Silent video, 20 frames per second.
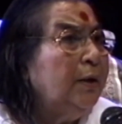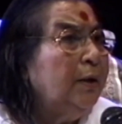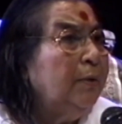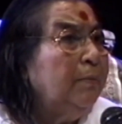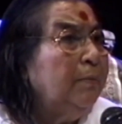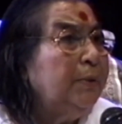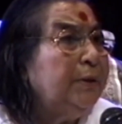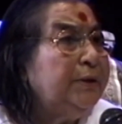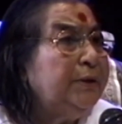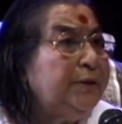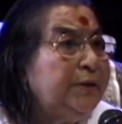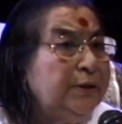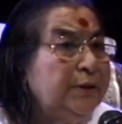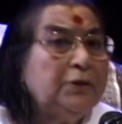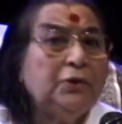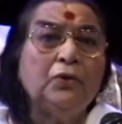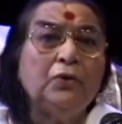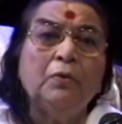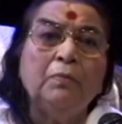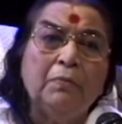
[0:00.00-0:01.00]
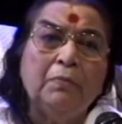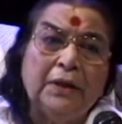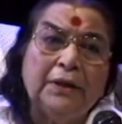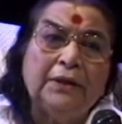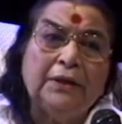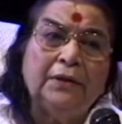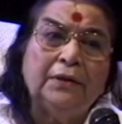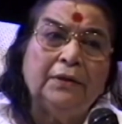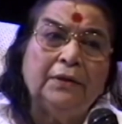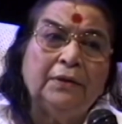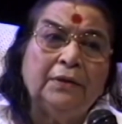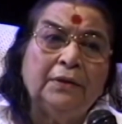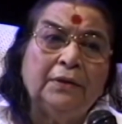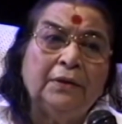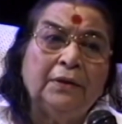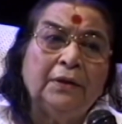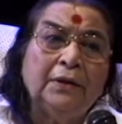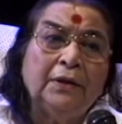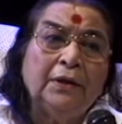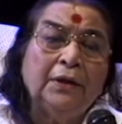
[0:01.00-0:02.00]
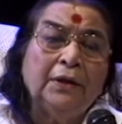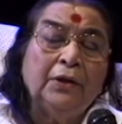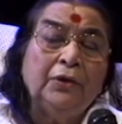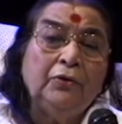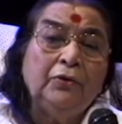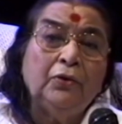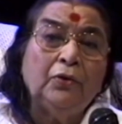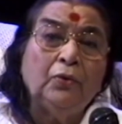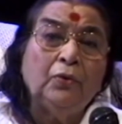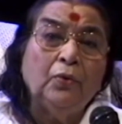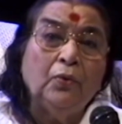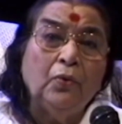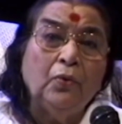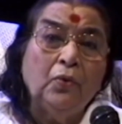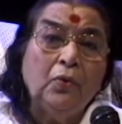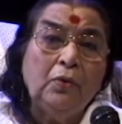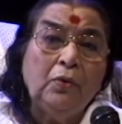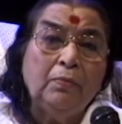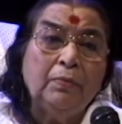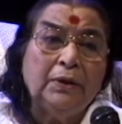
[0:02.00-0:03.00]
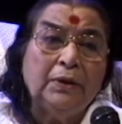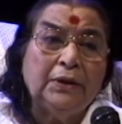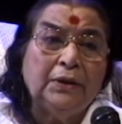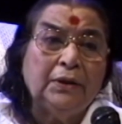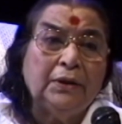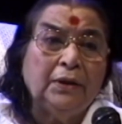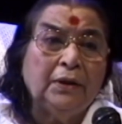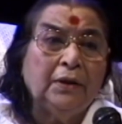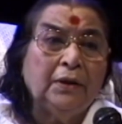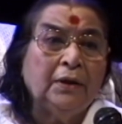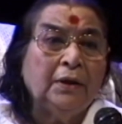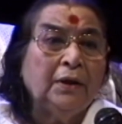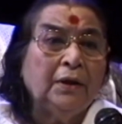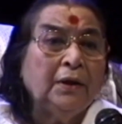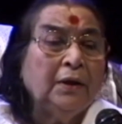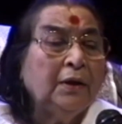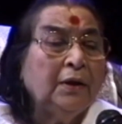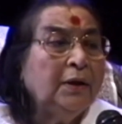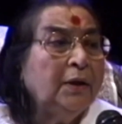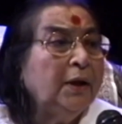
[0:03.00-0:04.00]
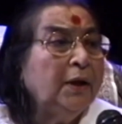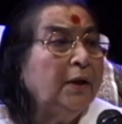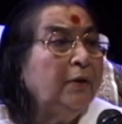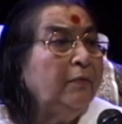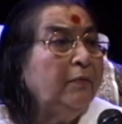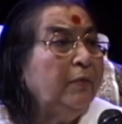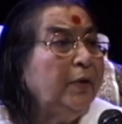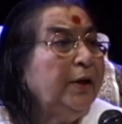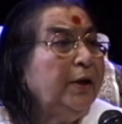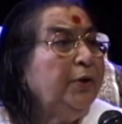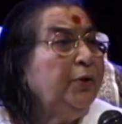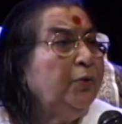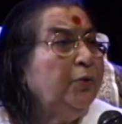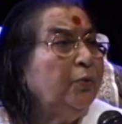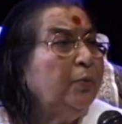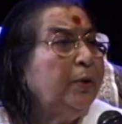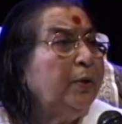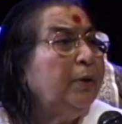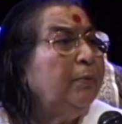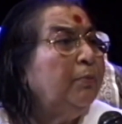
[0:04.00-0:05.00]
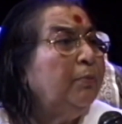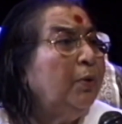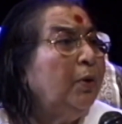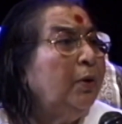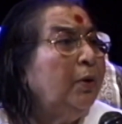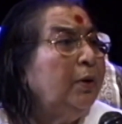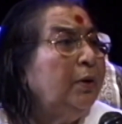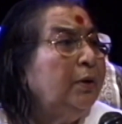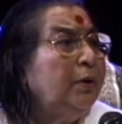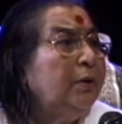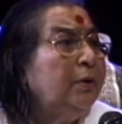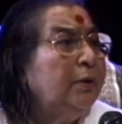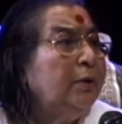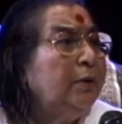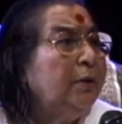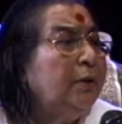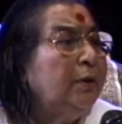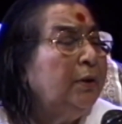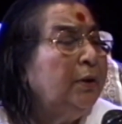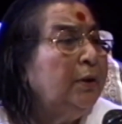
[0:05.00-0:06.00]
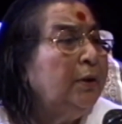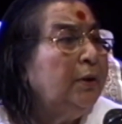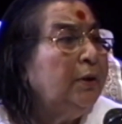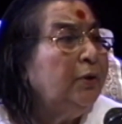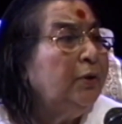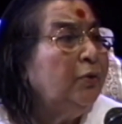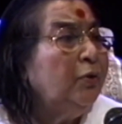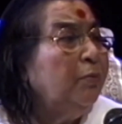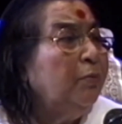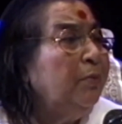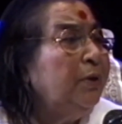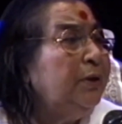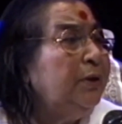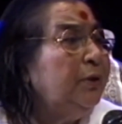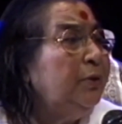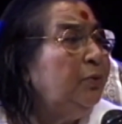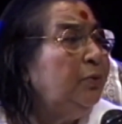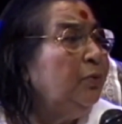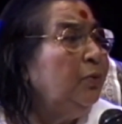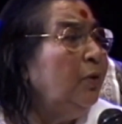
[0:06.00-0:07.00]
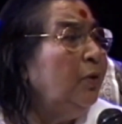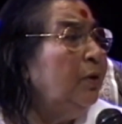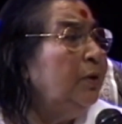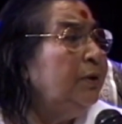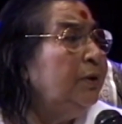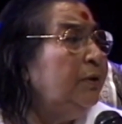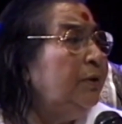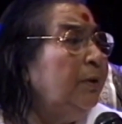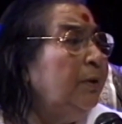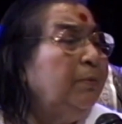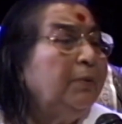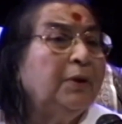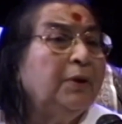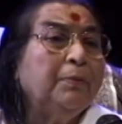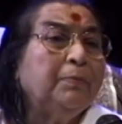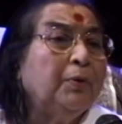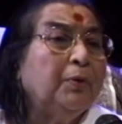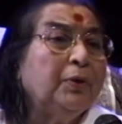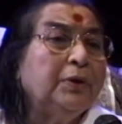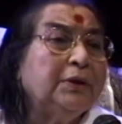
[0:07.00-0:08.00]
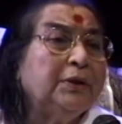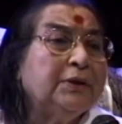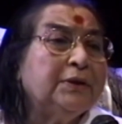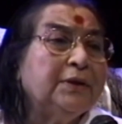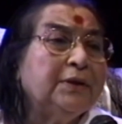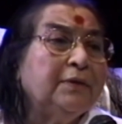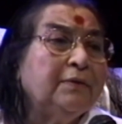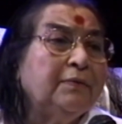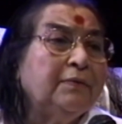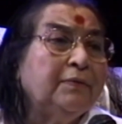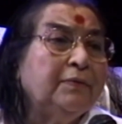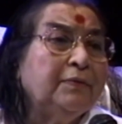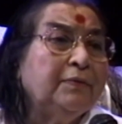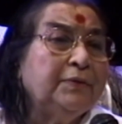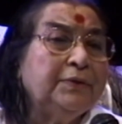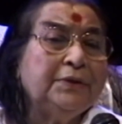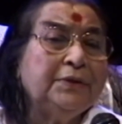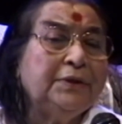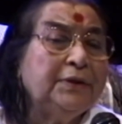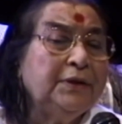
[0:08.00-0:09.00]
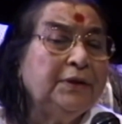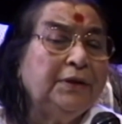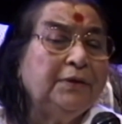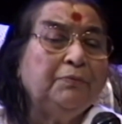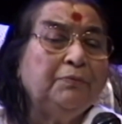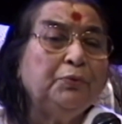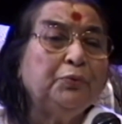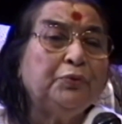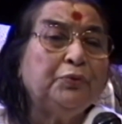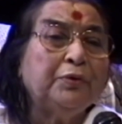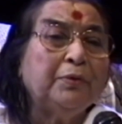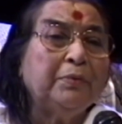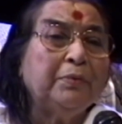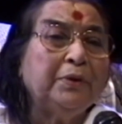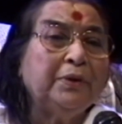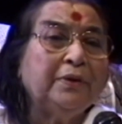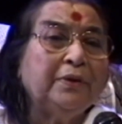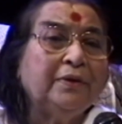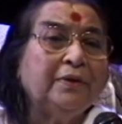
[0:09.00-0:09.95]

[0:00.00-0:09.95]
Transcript: But she's your mother, your own mother, and when you were born, your mother took all the trouble upon herself. She didn't give you trouble.